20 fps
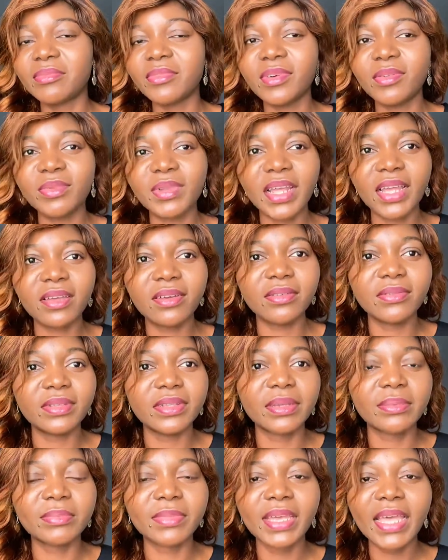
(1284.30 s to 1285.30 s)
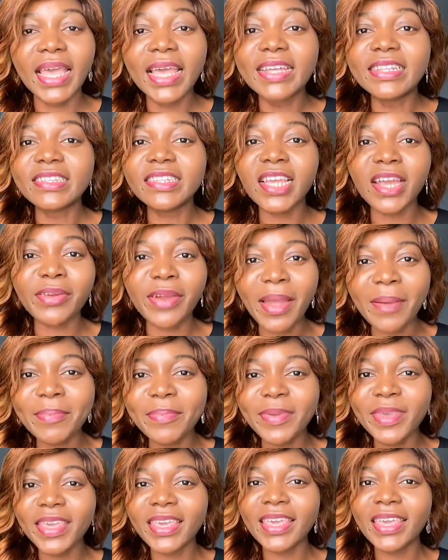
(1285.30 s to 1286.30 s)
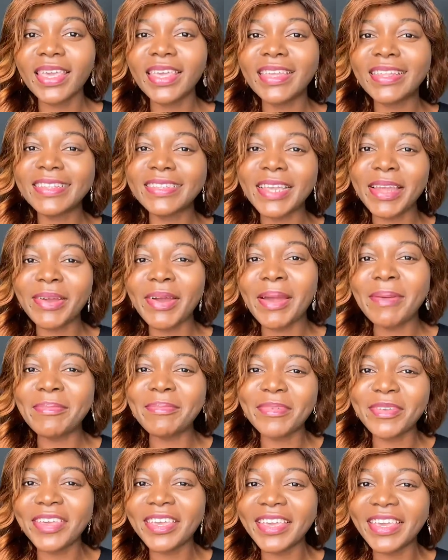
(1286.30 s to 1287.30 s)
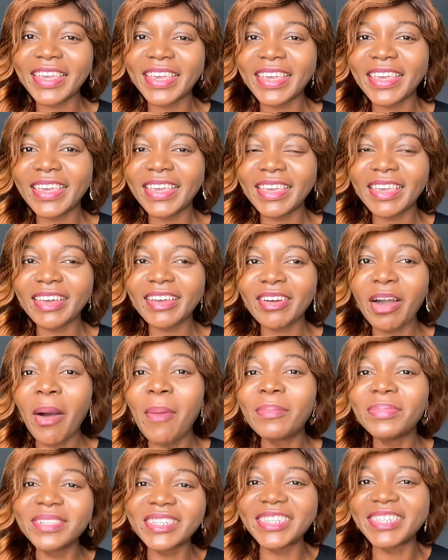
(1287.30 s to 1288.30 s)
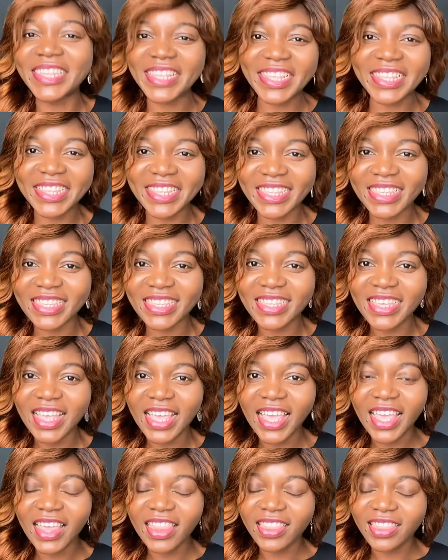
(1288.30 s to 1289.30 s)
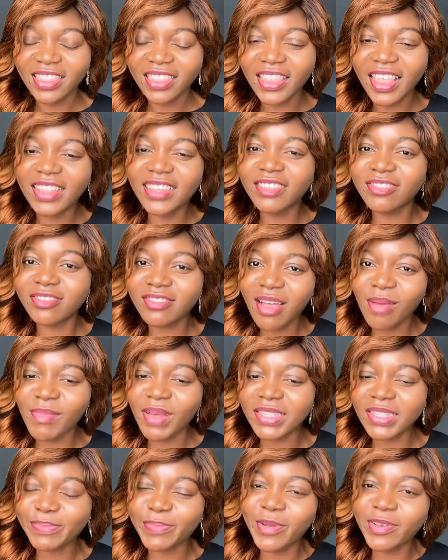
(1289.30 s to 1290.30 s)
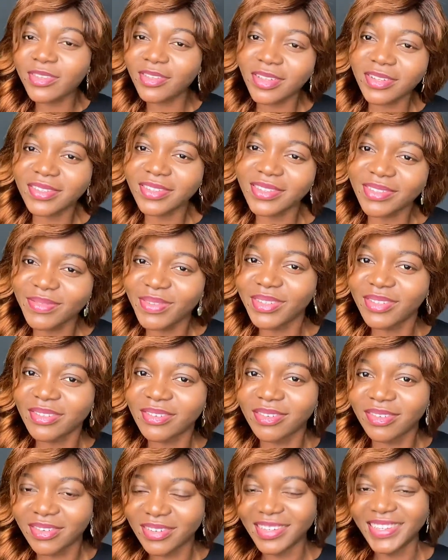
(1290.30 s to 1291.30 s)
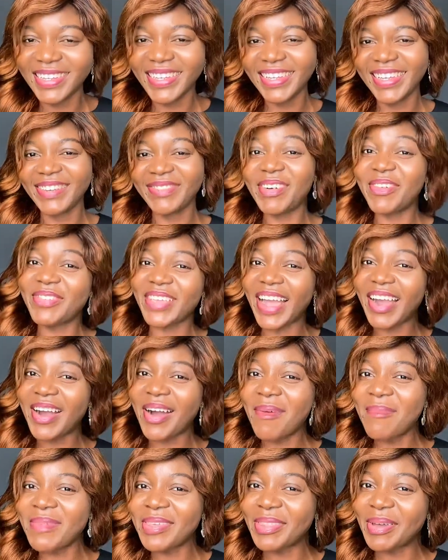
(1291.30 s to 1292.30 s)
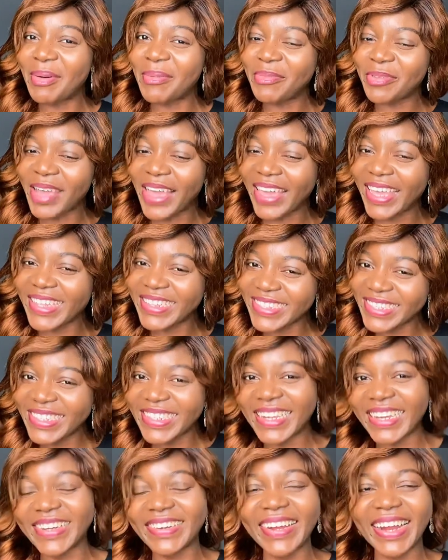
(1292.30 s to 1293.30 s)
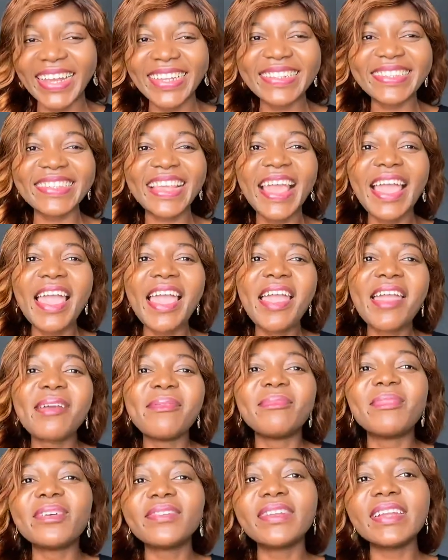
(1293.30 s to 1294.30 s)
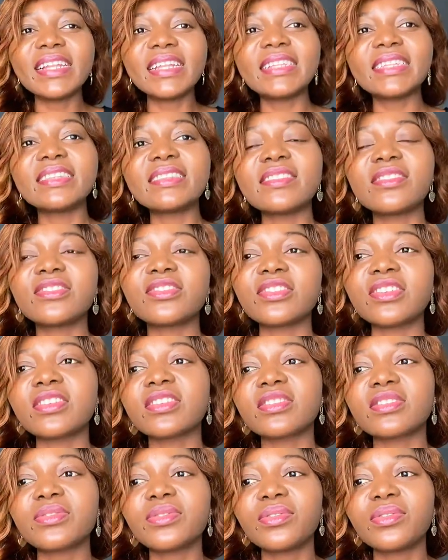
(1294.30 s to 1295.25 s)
will I call them? Therapy companies, that they should come and sponsor this video. But we are coming up, we are getting there, right? But really, this is just